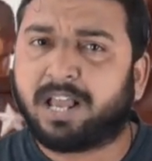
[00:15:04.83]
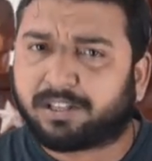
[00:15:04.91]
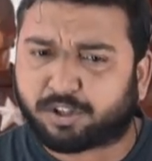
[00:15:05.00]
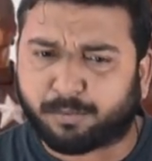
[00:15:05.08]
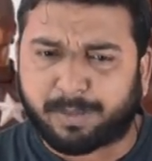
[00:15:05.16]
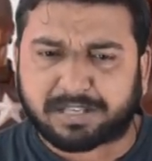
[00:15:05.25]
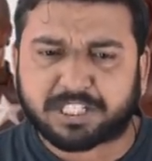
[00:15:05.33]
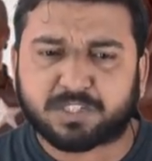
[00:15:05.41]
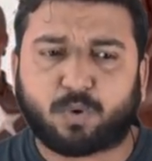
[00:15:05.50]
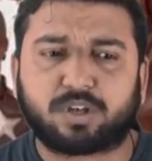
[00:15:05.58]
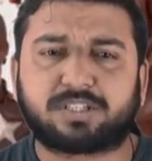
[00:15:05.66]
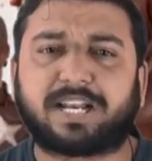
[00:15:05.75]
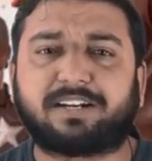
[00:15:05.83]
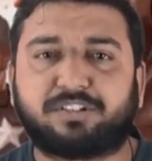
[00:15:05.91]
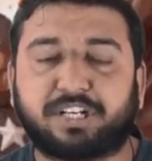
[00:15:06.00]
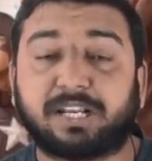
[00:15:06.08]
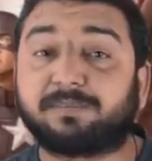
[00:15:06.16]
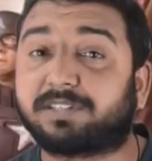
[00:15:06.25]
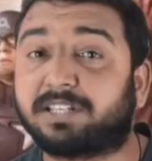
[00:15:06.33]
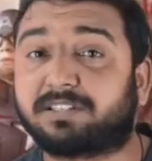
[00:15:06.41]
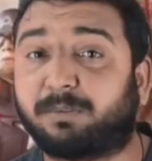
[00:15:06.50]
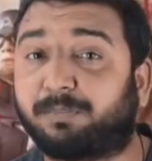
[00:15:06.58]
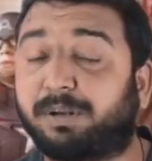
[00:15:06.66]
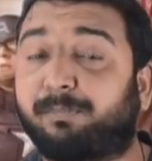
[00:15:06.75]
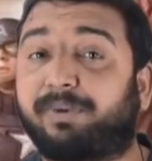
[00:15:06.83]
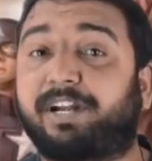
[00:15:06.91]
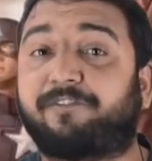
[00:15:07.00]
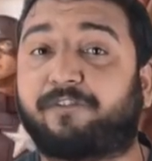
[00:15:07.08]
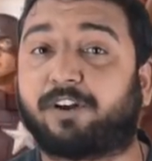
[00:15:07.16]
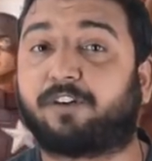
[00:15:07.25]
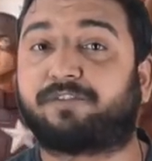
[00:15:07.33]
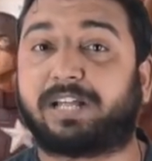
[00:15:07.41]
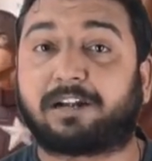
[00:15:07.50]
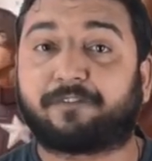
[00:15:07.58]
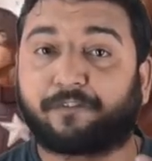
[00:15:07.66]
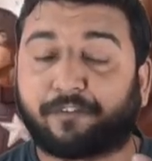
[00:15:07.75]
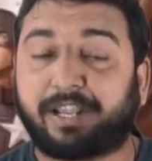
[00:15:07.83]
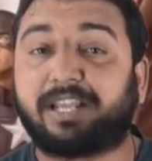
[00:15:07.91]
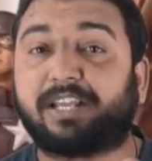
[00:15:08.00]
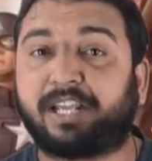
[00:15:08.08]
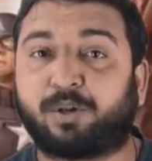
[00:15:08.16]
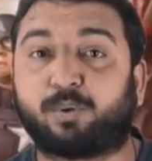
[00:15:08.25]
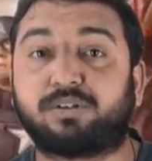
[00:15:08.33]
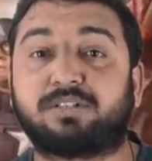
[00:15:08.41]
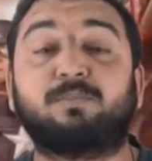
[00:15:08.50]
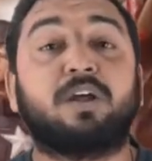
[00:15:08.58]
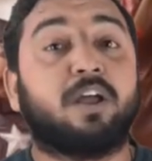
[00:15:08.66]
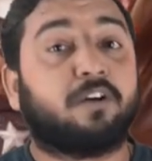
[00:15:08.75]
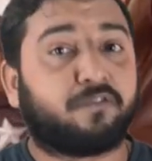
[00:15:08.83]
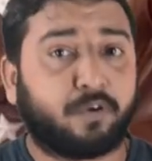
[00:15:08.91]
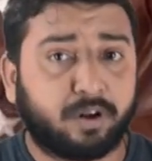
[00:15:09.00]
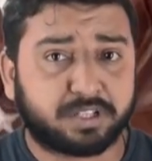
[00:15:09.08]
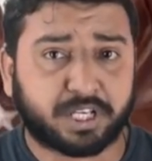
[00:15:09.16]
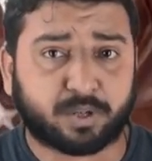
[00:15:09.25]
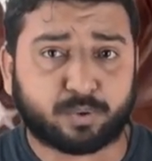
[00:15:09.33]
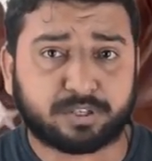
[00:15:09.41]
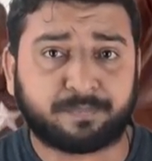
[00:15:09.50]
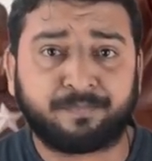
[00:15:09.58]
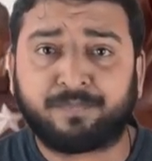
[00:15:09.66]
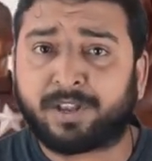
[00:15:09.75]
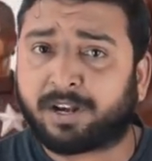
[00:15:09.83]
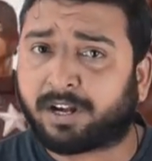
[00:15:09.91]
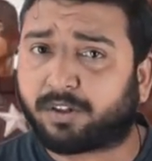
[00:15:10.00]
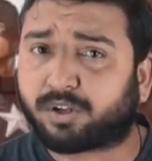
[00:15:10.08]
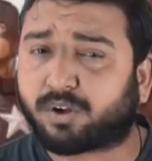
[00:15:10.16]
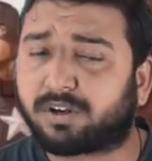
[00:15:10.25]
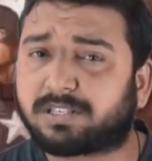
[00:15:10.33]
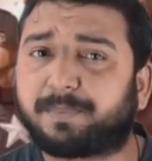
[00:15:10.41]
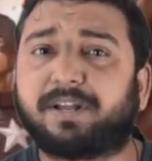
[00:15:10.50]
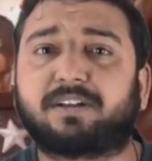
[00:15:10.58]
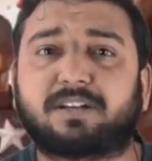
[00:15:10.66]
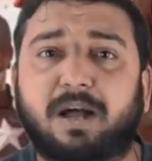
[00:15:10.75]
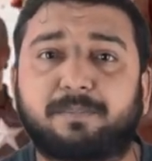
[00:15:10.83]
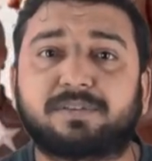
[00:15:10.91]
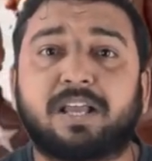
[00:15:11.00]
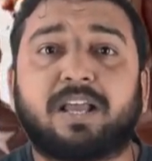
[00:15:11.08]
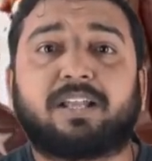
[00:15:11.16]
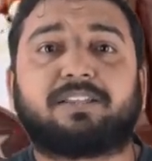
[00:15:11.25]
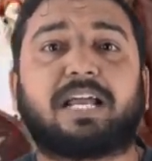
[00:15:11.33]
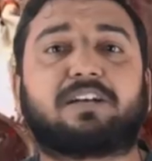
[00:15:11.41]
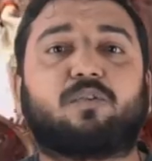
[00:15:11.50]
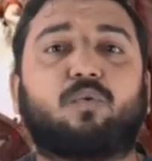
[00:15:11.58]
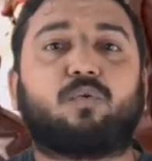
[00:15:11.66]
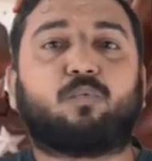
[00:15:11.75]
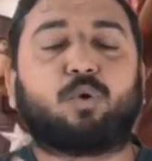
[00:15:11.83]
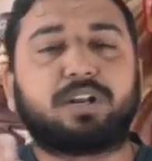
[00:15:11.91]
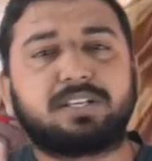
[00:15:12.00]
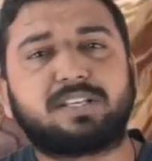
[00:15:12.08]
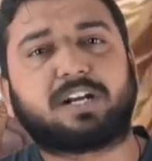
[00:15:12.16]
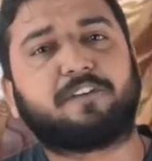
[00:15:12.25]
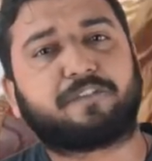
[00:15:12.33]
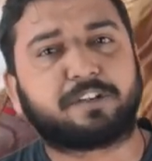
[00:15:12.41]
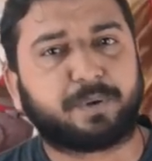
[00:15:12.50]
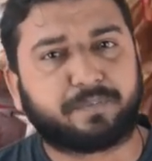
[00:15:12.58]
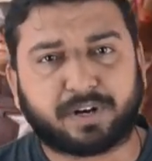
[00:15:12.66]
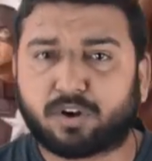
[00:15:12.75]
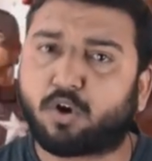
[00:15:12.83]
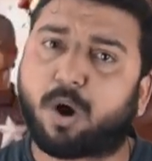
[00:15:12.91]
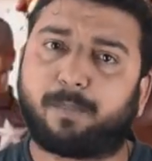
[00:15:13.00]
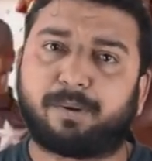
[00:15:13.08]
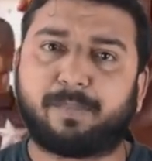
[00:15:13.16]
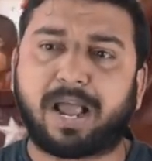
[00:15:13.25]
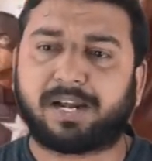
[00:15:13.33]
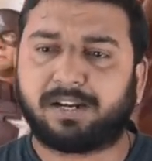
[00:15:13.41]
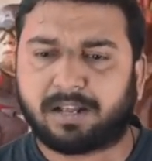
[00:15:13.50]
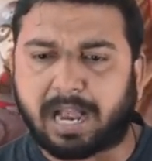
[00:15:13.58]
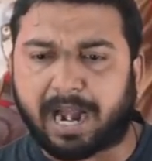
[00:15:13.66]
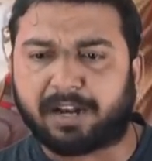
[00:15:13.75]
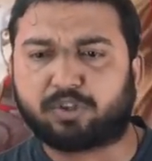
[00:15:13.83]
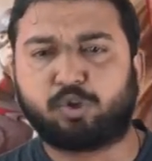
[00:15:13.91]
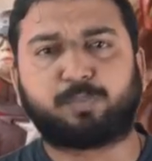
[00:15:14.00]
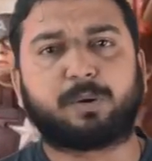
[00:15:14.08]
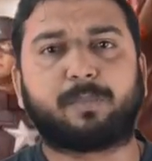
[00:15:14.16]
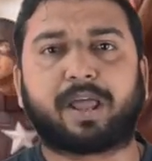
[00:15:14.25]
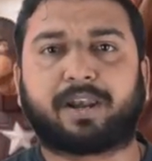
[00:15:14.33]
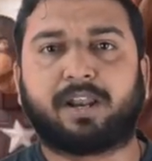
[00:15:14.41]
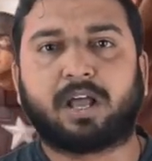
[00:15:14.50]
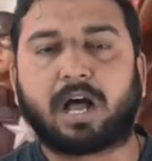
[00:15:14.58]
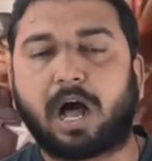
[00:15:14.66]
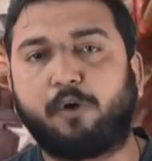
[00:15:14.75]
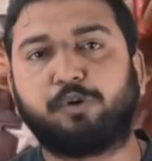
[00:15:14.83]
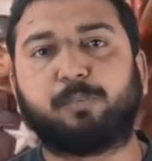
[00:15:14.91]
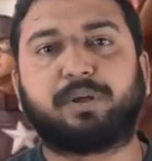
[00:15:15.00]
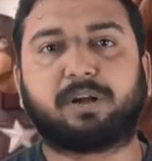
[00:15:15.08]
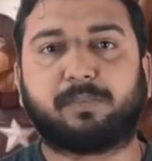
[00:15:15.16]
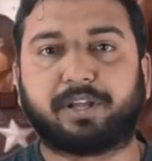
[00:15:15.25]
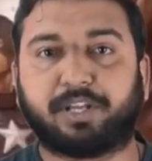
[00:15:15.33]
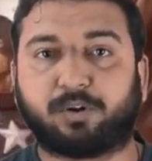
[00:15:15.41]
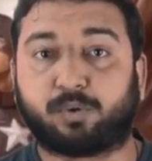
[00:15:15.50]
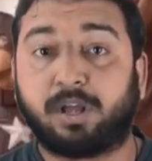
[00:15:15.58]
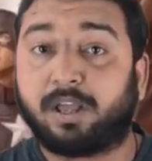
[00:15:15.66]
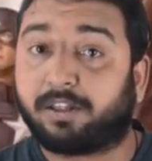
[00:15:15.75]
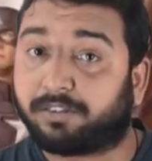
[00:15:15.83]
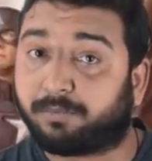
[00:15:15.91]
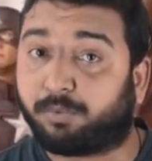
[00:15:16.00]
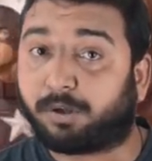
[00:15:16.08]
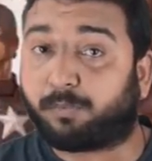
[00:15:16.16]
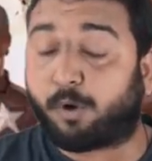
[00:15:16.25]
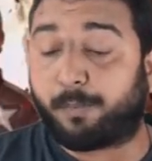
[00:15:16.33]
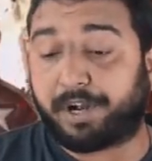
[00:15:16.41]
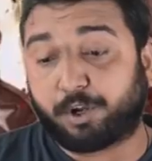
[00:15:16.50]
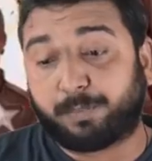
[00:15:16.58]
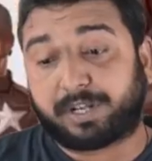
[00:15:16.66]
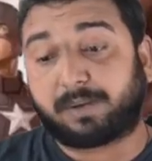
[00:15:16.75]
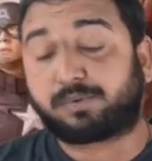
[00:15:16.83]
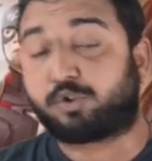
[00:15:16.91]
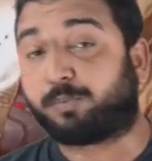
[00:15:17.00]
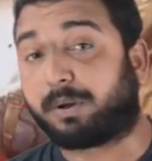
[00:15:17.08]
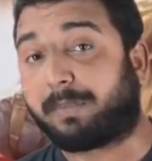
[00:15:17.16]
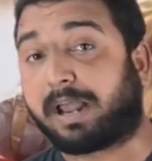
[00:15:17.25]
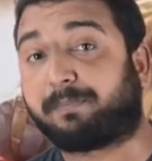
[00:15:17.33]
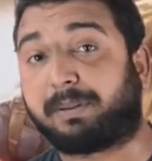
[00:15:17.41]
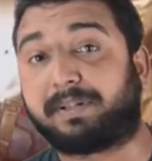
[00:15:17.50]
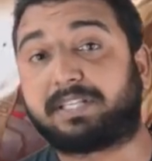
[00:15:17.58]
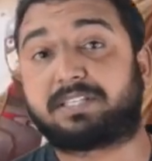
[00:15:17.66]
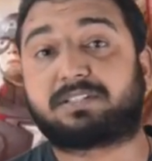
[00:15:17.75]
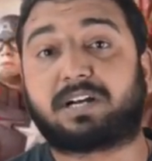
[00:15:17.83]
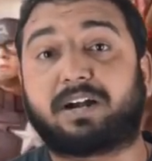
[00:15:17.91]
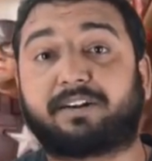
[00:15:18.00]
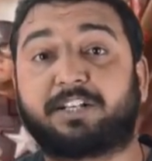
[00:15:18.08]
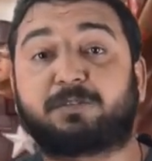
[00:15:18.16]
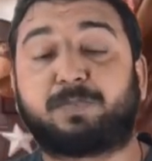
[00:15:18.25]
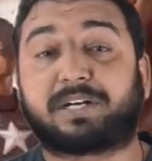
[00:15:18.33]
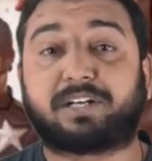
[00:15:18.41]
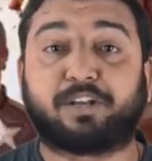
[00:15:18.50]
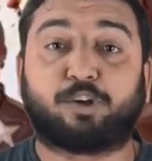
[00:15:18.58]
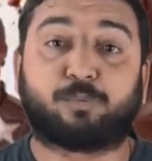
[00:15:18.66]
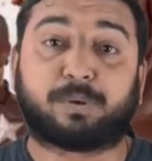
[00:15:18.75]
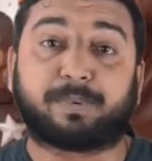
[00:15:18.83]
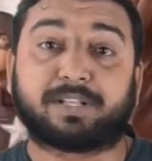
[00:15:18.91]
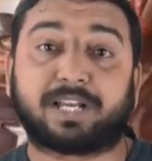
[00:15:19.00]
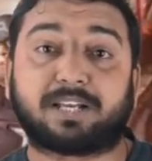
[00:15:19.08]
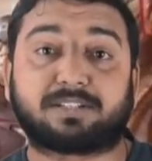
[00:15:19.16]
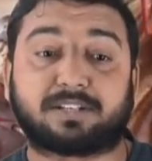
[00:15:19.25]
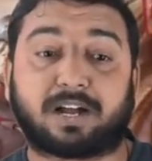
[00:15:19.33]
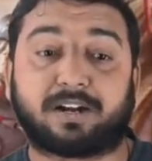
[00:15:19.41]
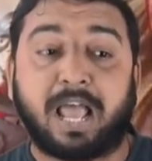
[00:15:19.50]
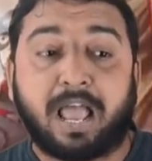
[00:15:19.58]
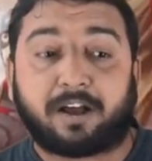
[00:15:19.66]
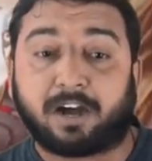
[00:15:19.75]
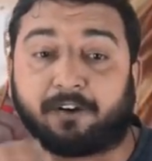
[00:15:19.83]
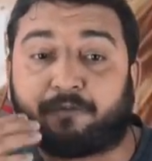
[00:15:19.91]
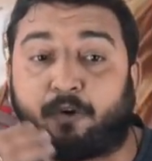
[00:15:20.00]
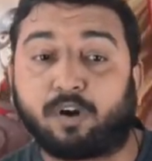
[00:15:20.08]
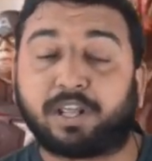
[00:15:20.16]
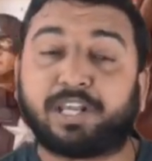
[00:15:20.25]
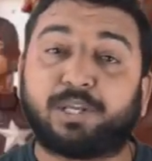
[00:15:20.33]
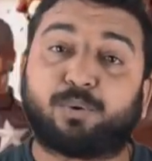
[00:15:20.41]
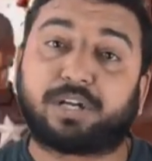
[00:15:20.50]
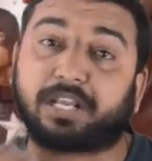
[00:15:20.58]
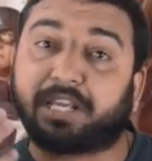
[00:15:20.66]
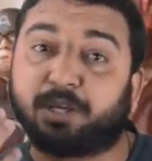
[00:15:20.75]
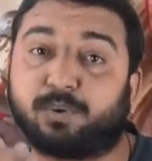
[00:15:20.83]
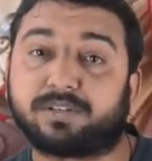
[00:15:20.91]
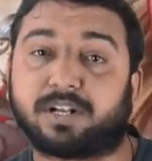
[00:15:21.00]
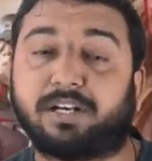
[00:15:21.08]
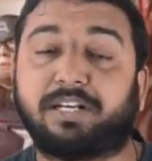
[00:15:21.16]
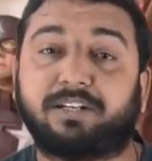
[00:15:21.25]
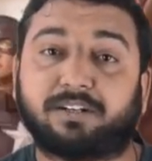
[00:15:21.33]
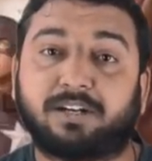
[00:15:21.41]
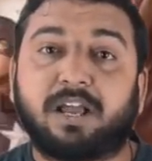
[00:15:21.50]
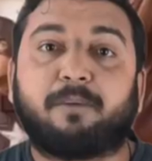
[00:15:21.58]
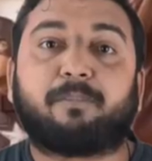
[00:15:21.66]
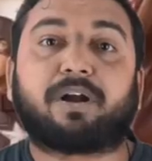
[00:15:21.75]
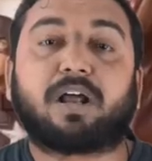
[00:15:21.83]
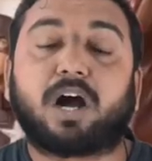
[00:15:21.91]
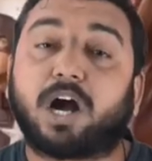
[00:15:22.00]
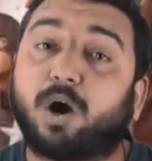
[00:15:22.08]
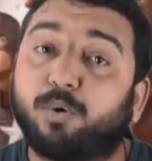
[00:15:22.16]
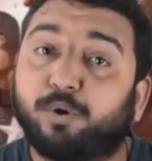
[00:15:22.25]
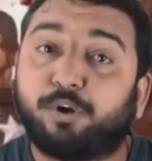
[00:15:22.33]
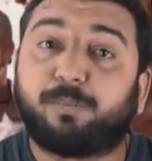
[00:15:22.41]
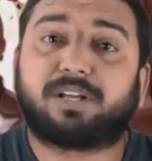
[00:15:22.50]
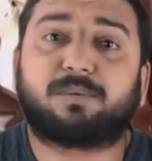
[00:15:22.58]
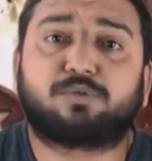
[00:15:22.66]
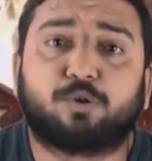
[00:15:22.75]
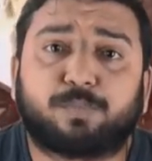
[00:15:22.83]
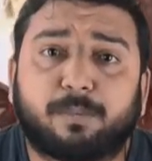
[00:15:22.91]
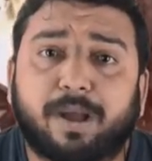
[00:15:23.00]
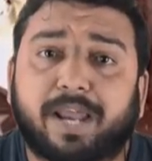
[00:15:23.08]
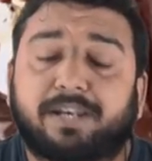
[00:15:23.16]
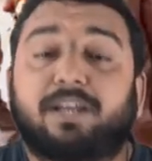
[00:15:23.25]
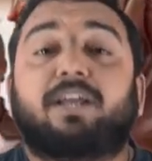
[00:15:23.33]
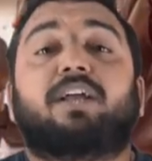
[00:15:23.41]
So the message was that Jameson simply made fun of that fake heroism, false heroism. Now the concept here comes that what is the difference between a common man and a Superman? How you become a hero? The moment you become Superman, people, they start respecting you, people, they are start following you, taking you as a leader. But how do you become Superman?